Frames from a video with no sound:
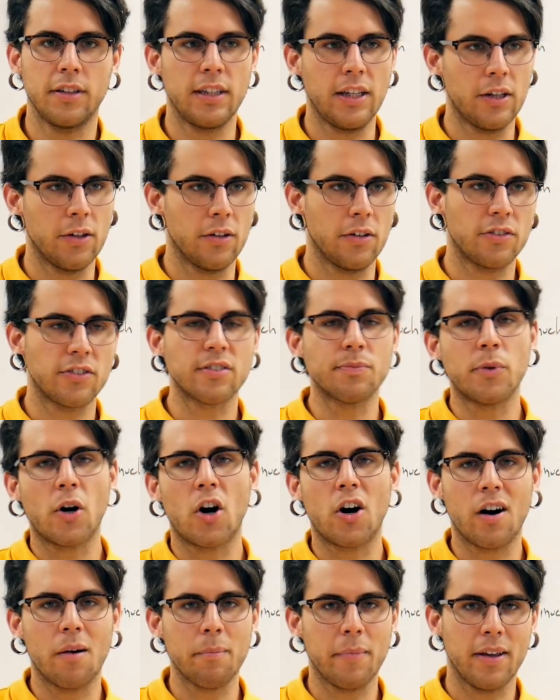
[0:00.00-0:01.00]
It's,
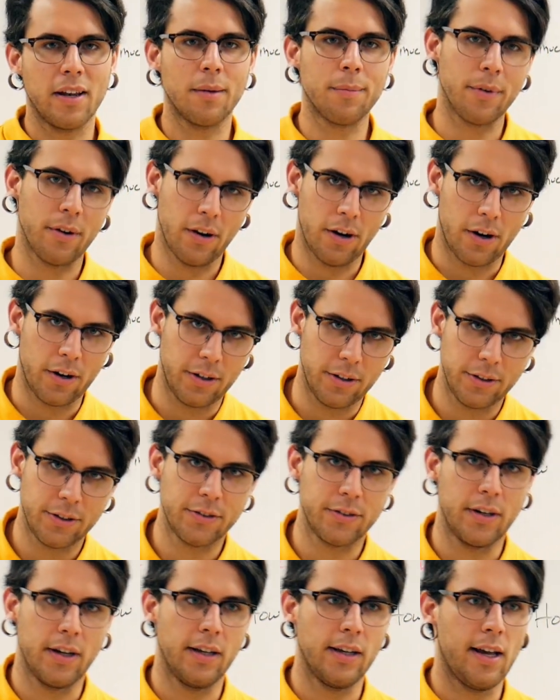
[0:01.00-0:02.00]
small, medium, or large,
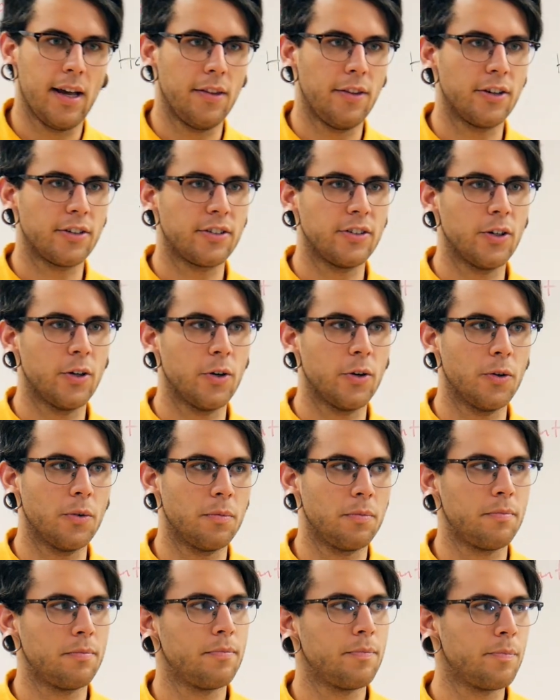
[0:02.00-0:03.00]
right? And there's
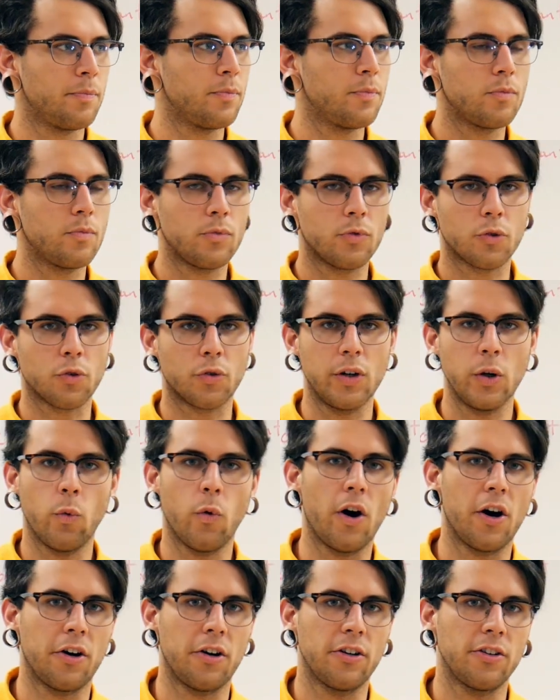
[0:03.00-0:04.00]
no 3
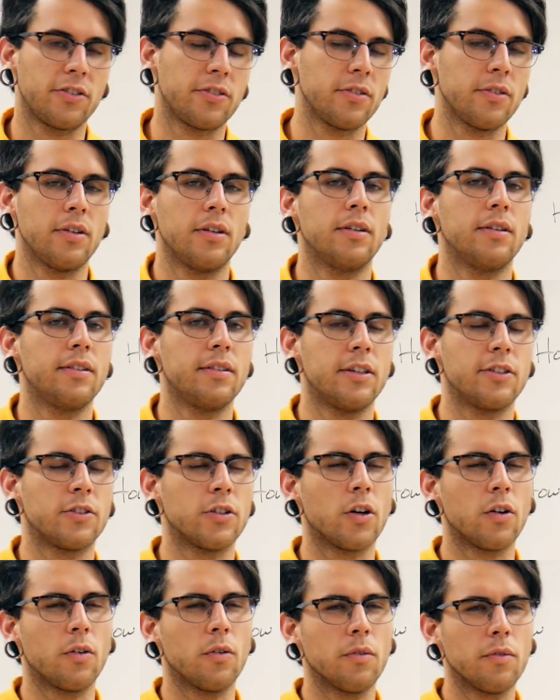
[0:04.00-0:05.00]
waters. There's
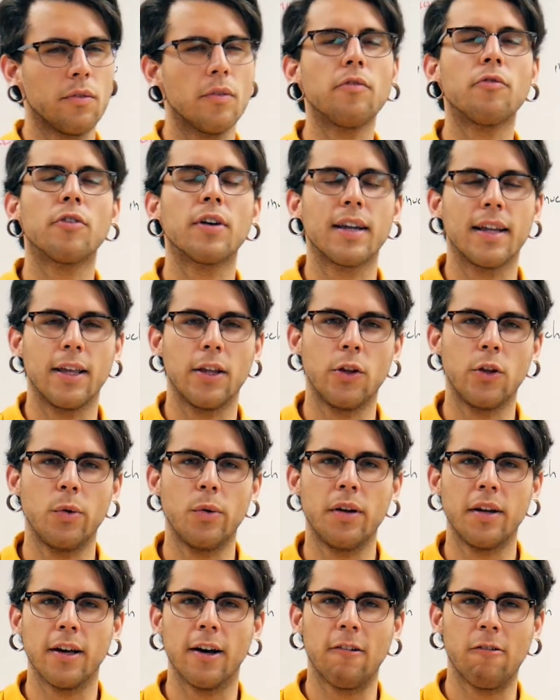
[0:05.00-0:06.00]
no really
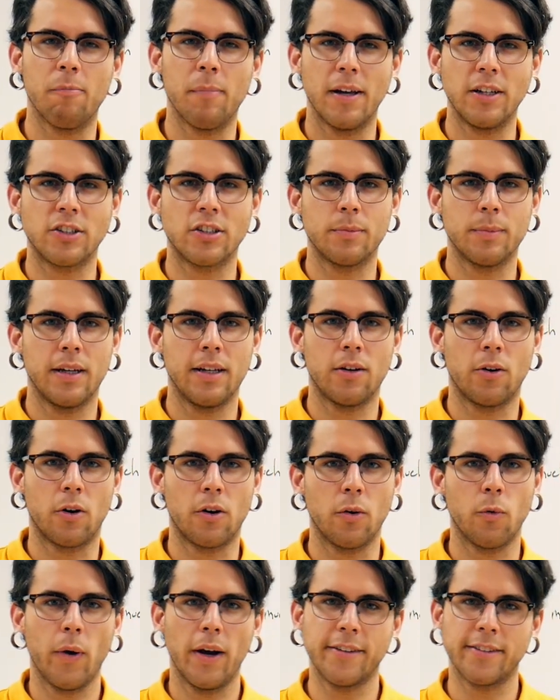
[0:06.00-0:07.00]
unit of measurement or a
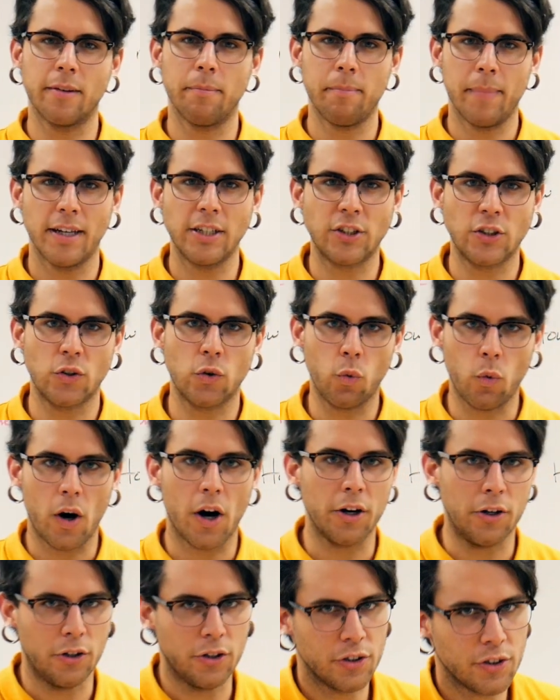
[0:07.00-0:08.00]
way to measure
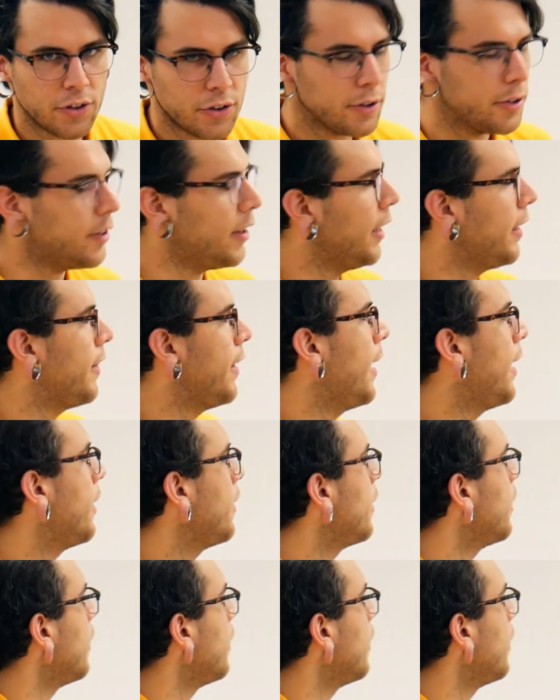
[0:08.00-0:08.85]
waters like that.